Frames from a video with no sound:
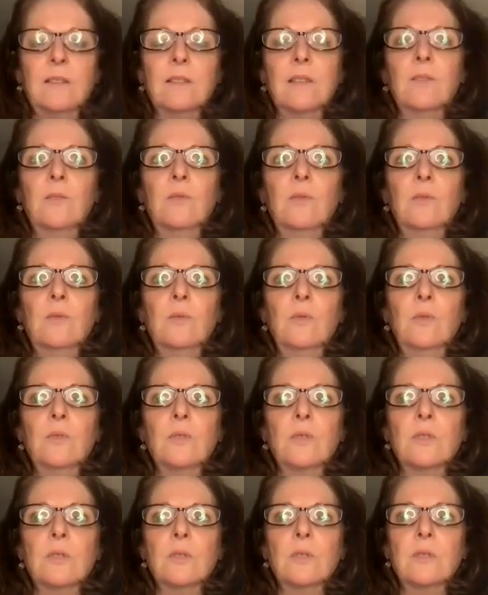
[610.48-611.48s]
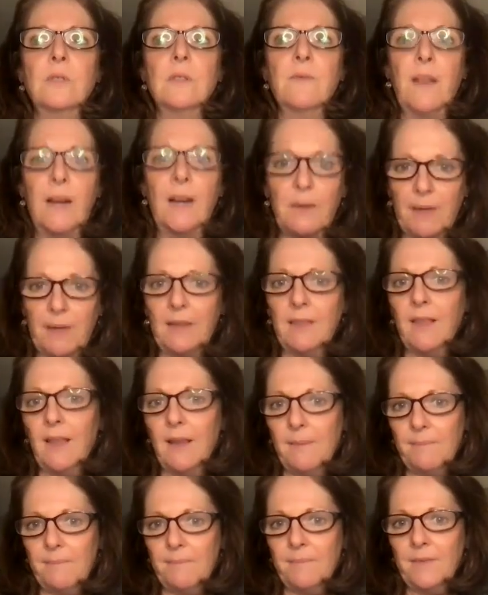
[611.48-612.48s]
So developing
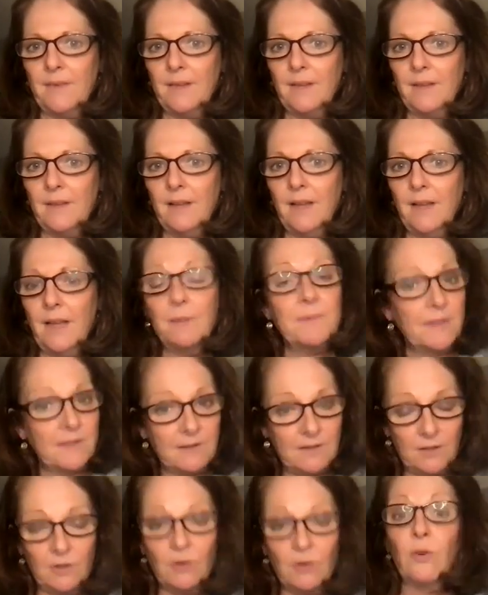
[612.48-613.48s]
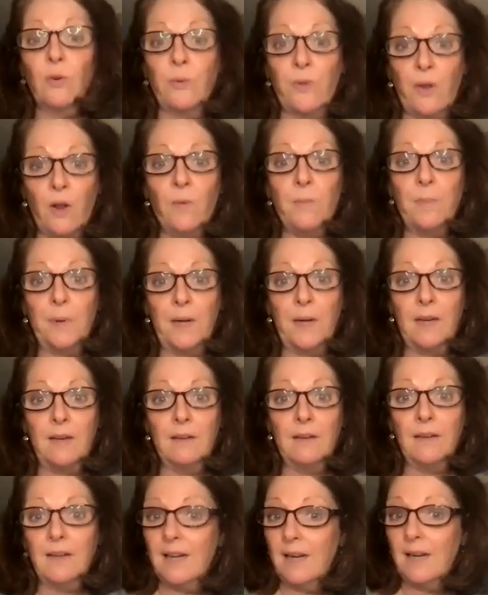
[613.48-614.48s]
them helps you grow the
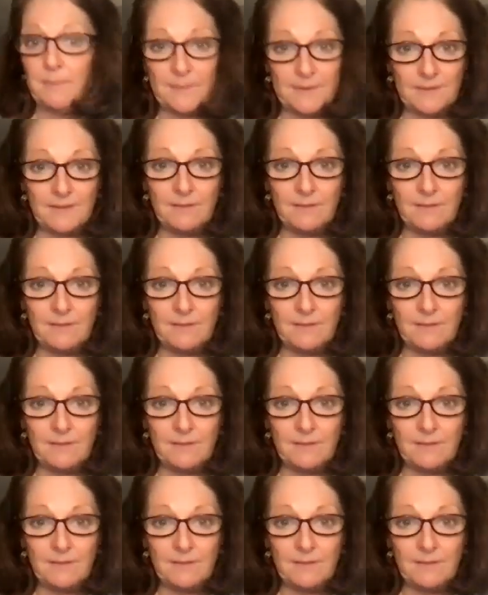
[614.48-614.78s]
company. It helps